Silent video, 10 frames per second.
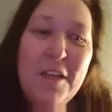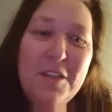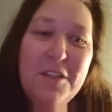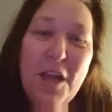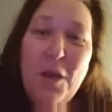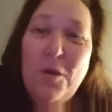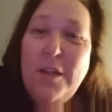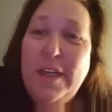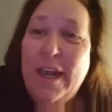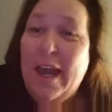So,
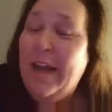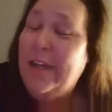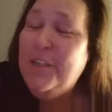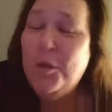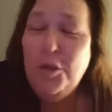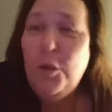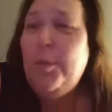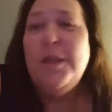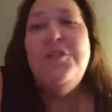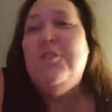yeah, and I took no
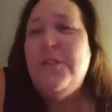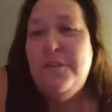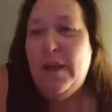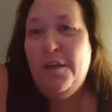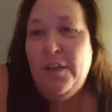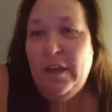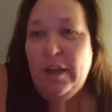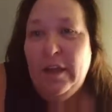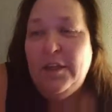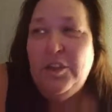pictures or
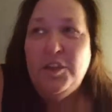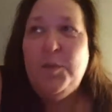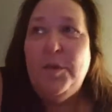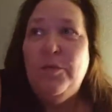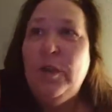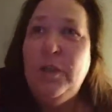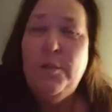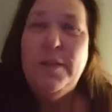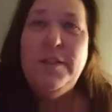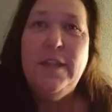nothing. It's just been really
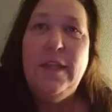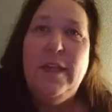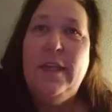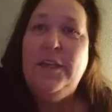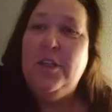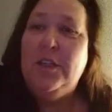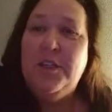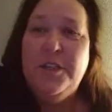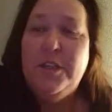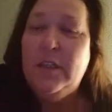busy, and I
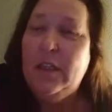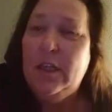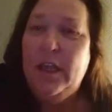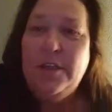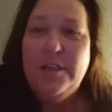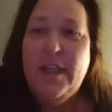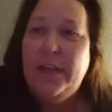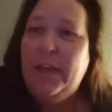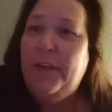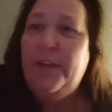just had
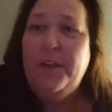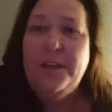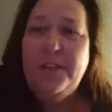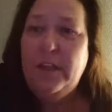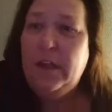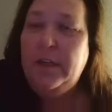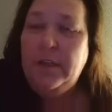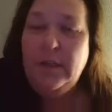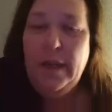to get things done.